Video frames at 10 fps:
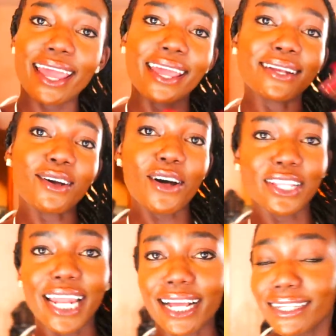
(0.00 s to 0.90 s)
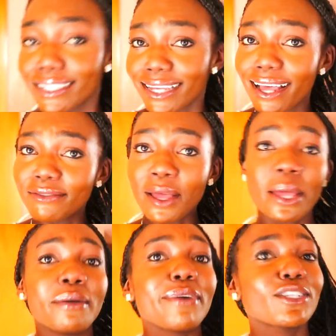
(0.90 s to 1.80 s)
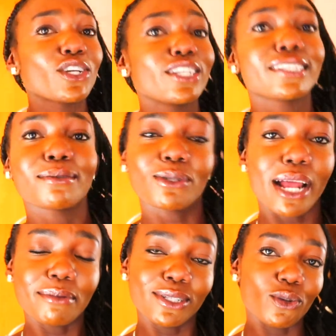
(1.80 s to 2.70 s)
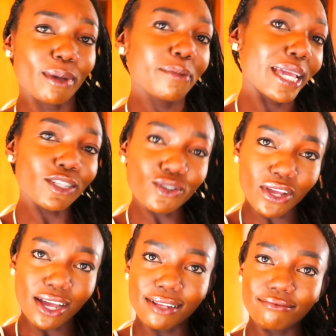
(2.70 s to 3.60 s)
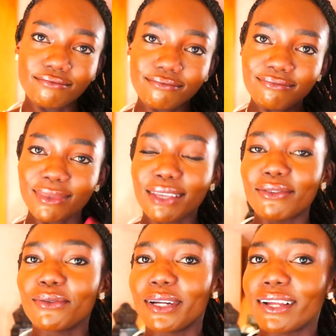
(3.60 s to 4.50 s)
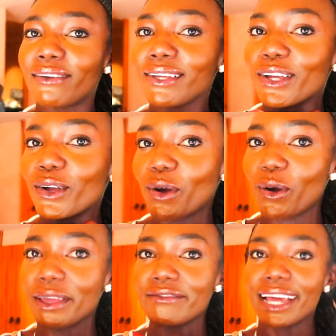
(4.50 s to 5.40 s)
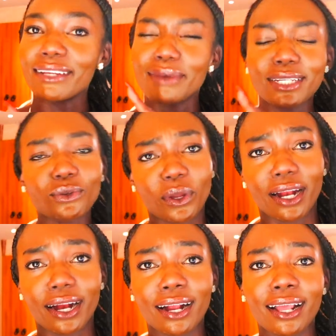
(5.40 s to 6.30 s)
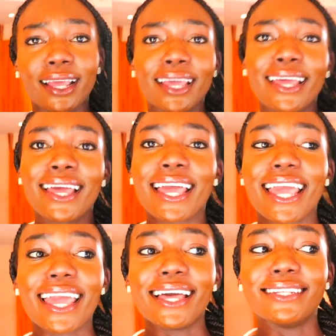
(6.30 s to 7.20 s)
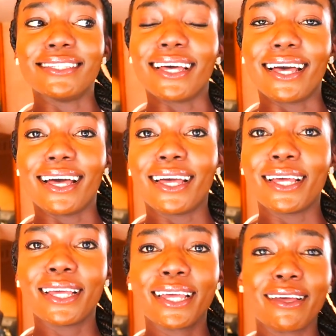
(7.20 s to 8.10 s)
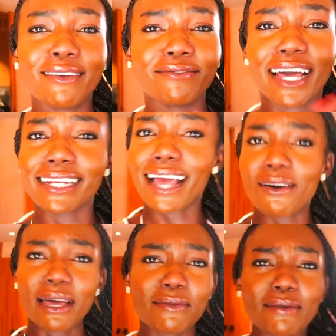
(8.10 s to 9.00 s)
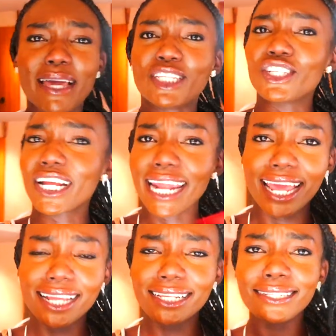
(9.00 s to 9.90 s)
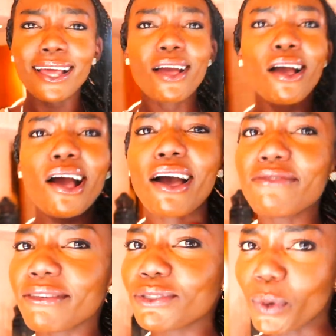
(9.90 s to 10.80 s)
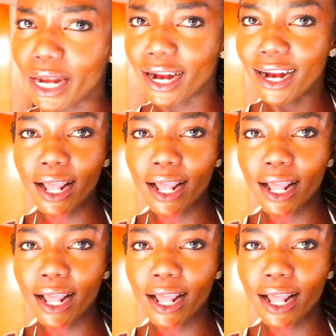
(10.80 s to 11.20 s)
and all of that good stuff. Make sure you're subscribing to my Patreon if you wanna go and find my Twitter and find how I meet my sugar daddies off of Twitter.